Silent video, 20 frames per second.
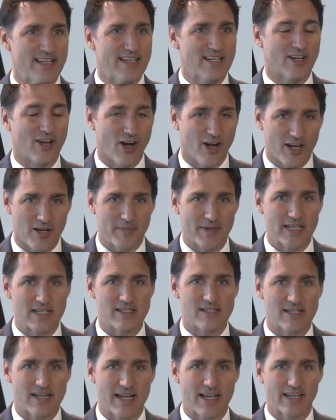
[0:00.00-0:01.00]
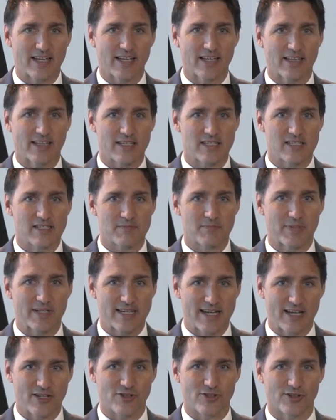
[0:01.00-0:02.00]
economy is taking this
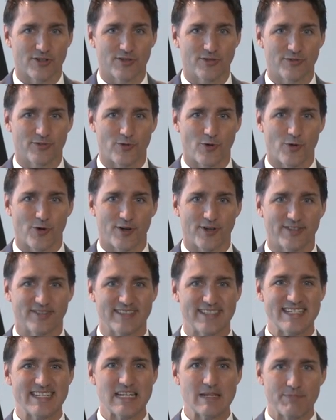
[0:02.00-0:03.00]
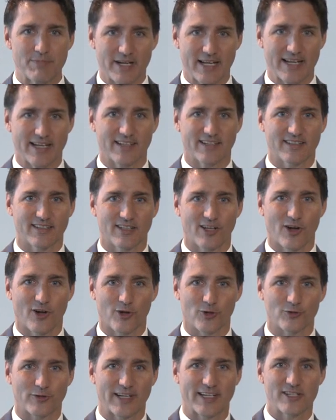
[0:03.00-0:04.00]
potential for deepening
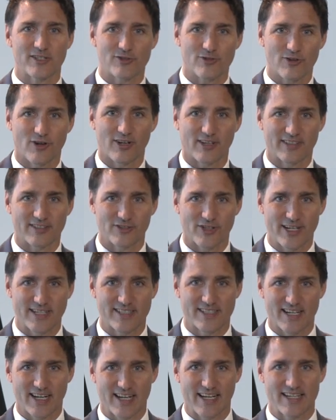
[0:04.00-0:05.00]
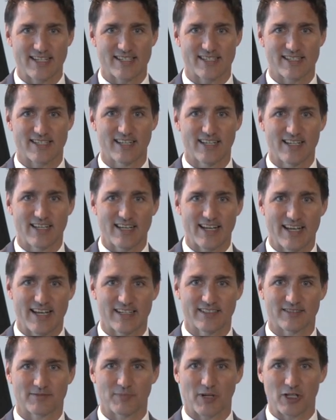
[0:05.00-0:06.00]
already strong trade ties
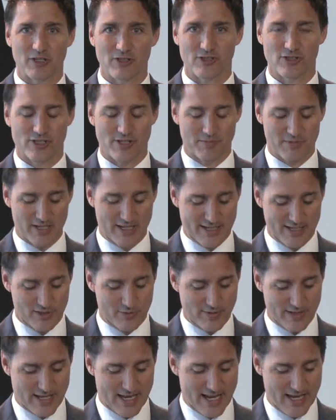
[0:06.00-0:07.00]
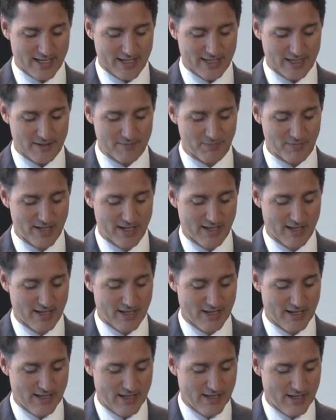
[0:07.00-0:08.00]
and partnership ties with Canada.
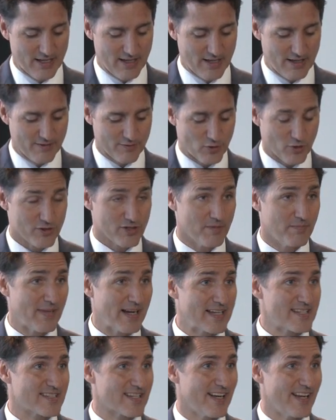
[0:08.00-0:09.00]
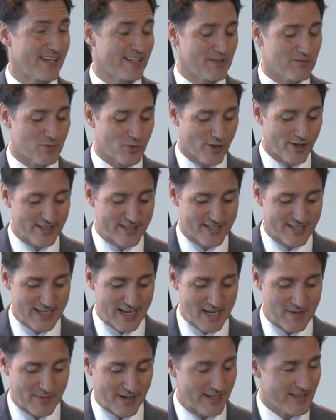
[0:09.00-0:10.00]
Of course, on my side, I'm joined
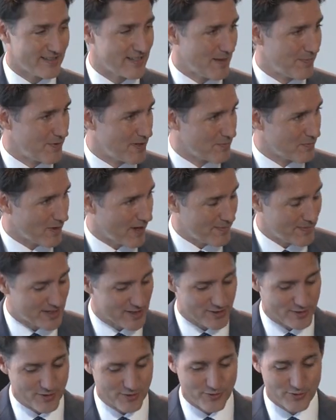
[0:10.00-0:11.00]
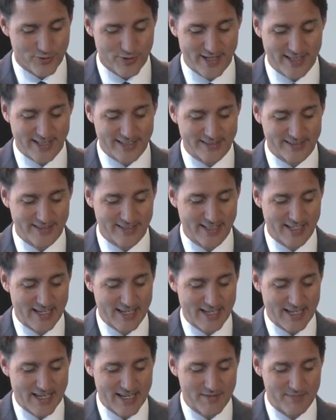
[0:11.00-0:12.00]
today by Deputy Prime Minister Freeland
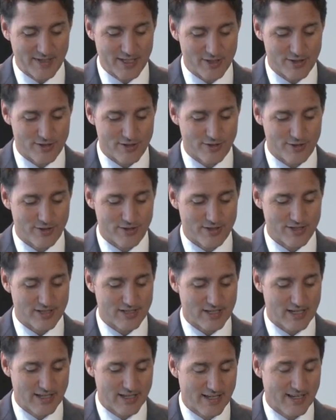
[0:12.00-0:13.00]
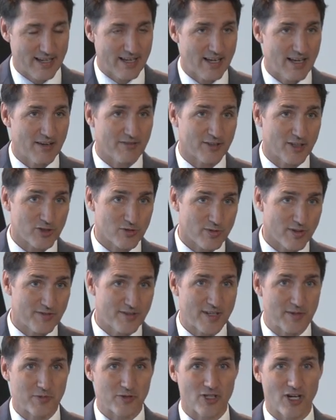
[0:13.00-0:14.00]
and Ministers uh,
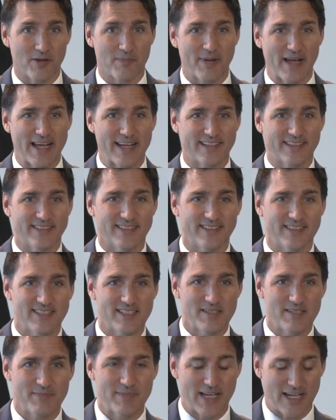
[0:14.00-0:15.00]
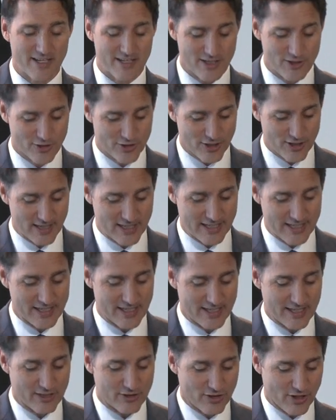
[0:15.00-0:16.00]
François-Philippe Champagne, Mélanie Joly,
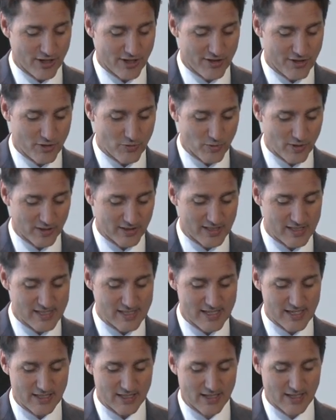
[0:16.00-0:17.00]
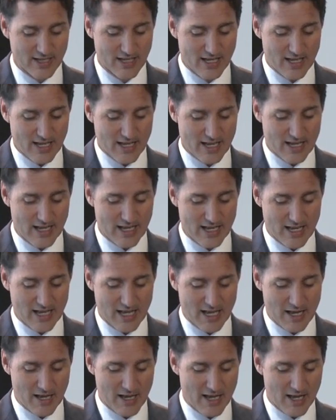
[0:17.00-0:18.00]
and Jonathan Wilkinson, uh,
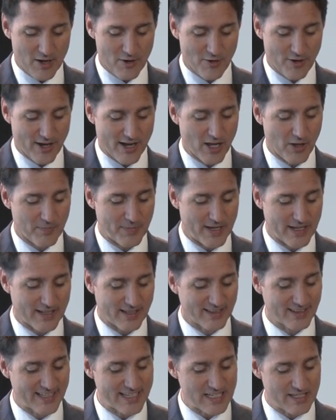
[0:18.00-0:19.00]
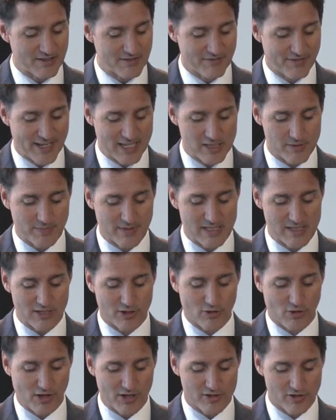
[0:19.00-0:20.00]
who are helping lead investments
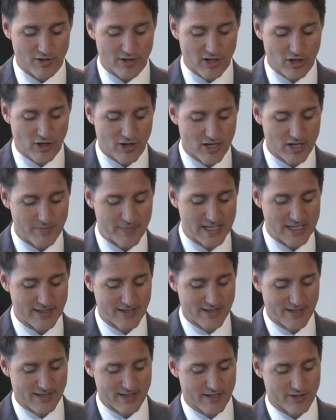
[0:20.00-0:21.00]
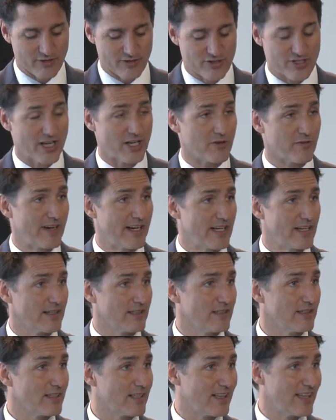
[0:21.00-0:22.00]
across our economy that are
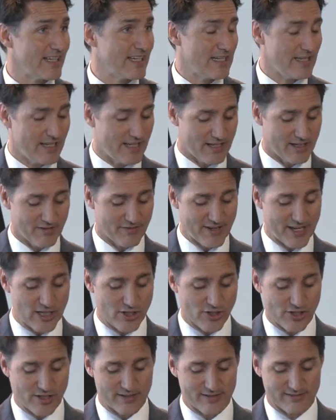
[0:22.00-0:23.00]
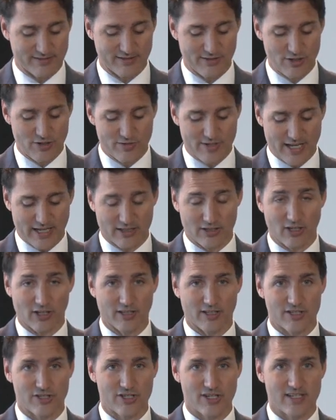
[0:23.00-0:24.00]
generating clean innovation, new
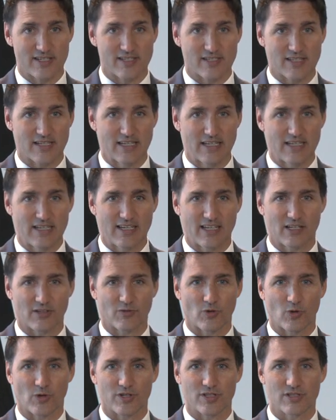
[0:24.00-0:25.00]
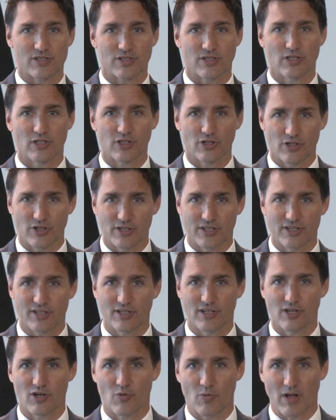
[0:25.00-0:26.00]
technologies, and of course, good,
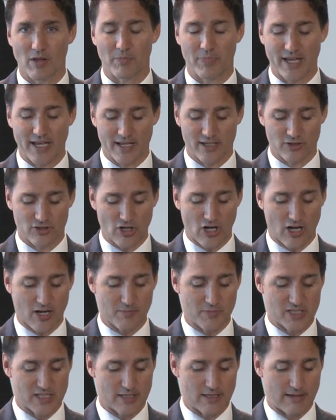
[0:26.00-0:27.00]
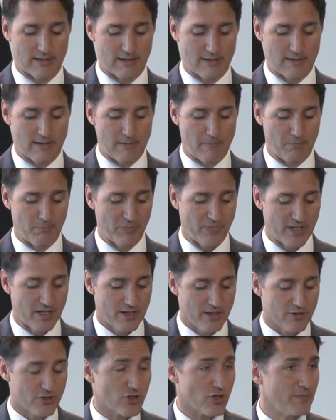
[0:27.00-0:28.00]
well-paying jobs.
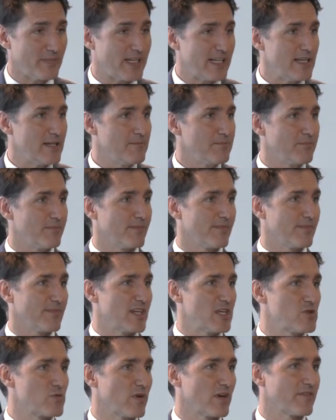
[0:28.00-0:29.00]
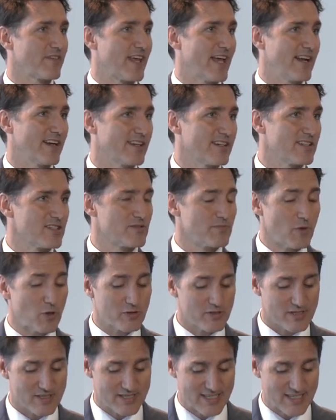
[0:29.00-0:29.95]
Germany is one of Canada's most